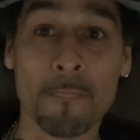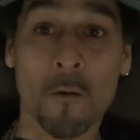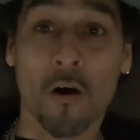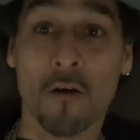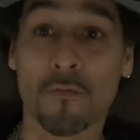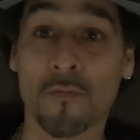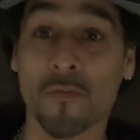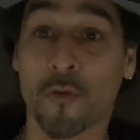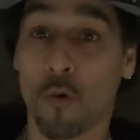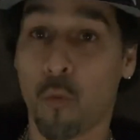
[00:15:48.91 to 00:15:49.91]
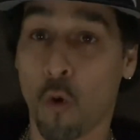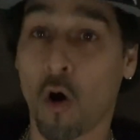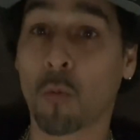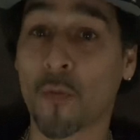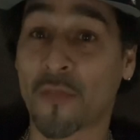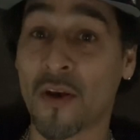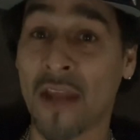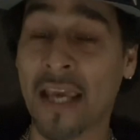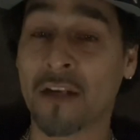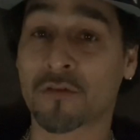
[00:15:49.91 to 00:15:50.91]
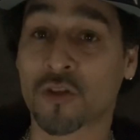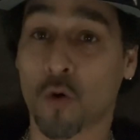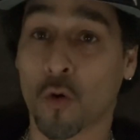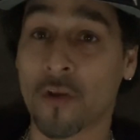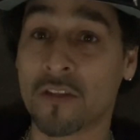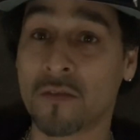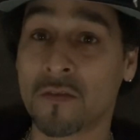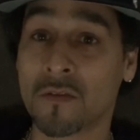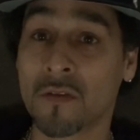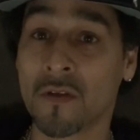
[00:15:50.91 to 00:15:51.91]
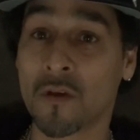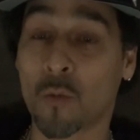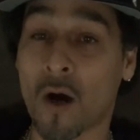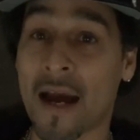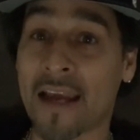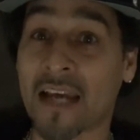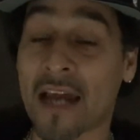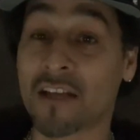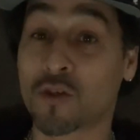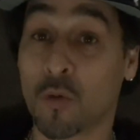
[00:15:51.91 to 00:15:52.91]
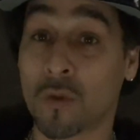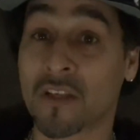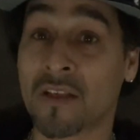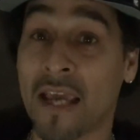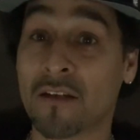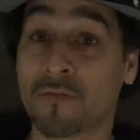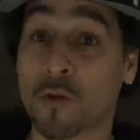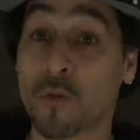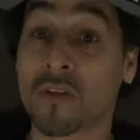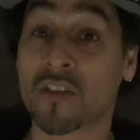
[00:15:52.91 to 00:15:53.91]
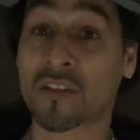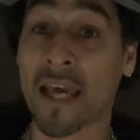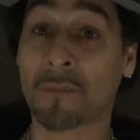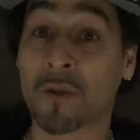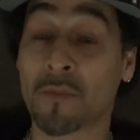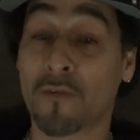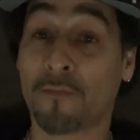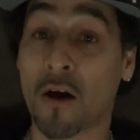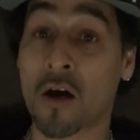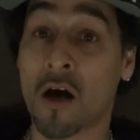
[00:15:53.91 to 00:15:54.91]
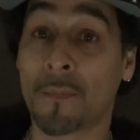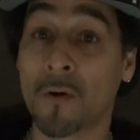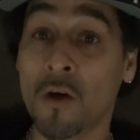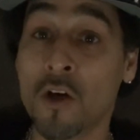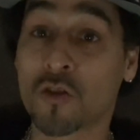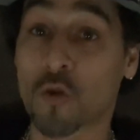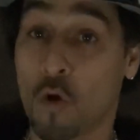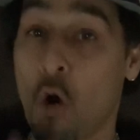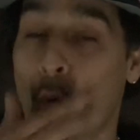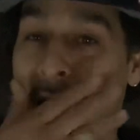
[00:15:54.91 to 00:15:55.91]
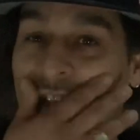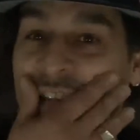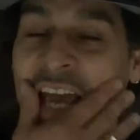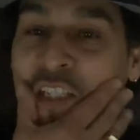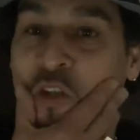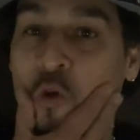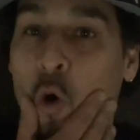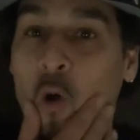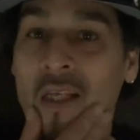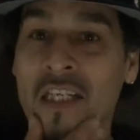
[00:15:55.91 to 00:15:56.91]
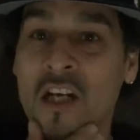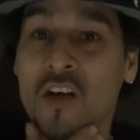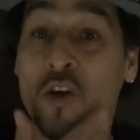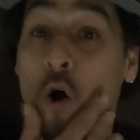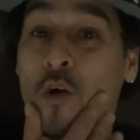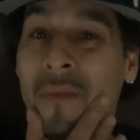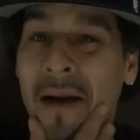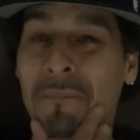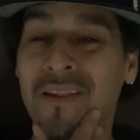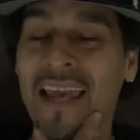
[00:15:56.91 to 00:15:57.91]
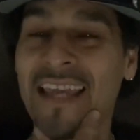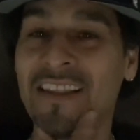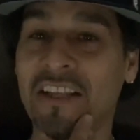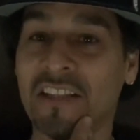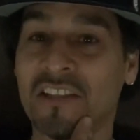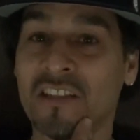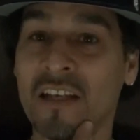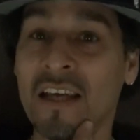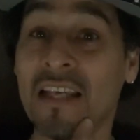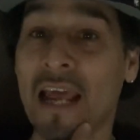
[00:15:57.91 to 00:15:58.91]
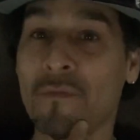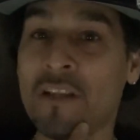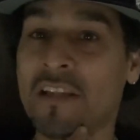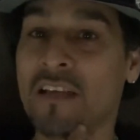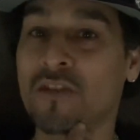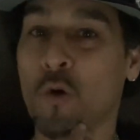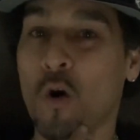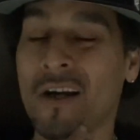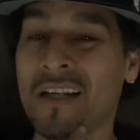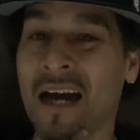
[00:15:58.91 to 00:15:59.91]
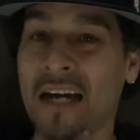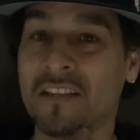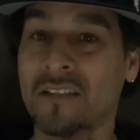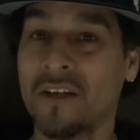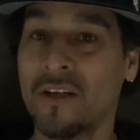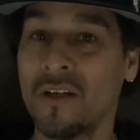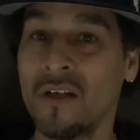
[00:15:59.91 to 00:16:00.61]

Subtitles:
of the war with the native story, where I had got into it with the native dude and stabbed him the fuck up. So go watch that story. Go to my playlist, and everything's organized there.